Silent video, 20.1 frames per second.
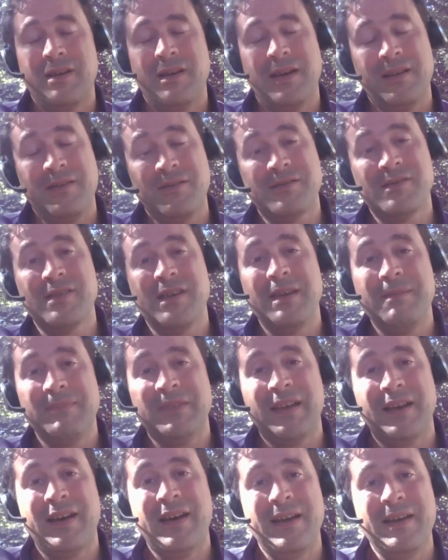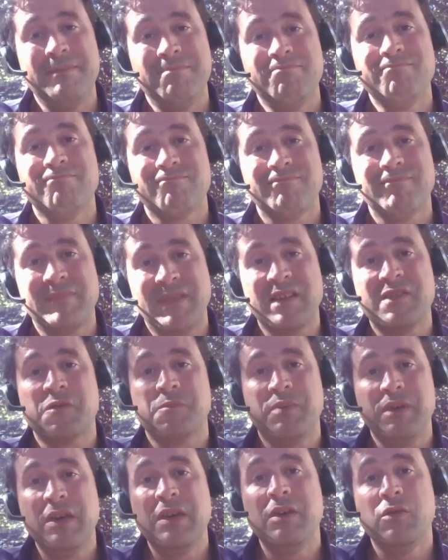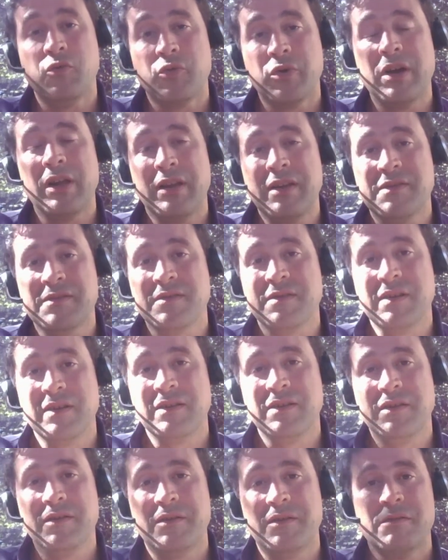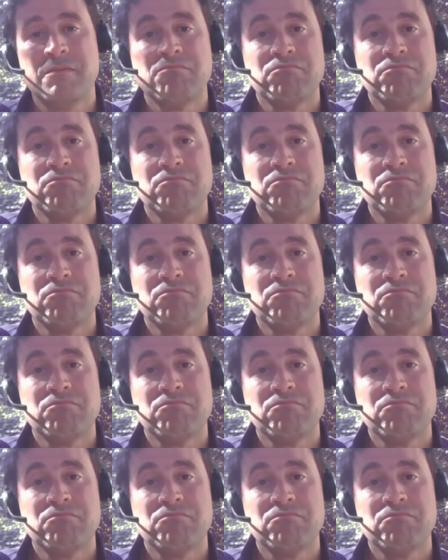At the same time, let's be realistic here.